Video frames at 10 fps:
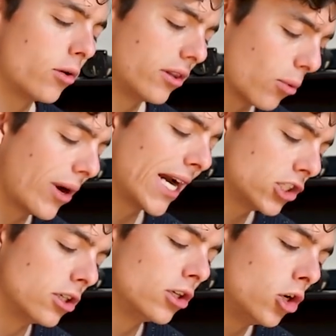the, the
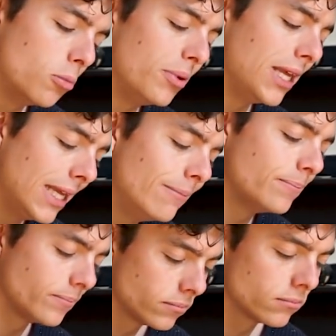reaction could be
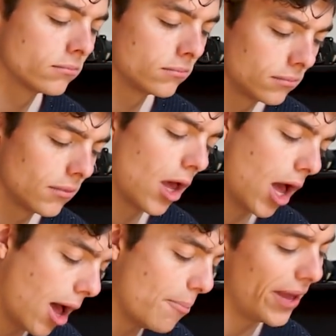
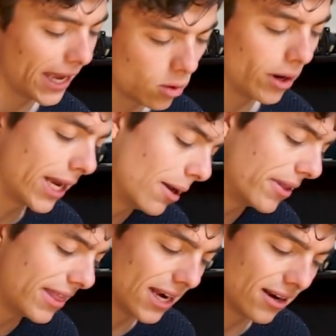a bit quicker,
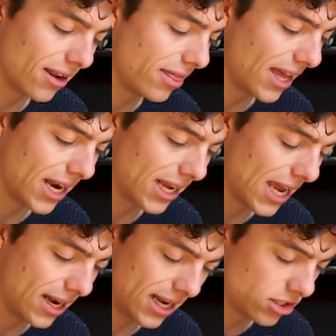but then then
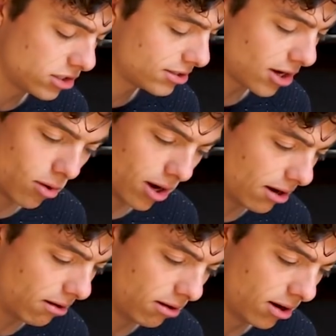again, it's so
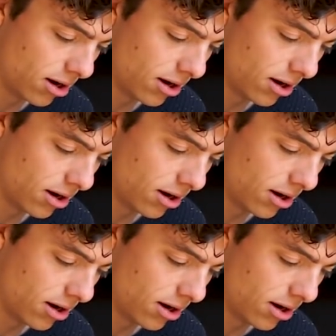low.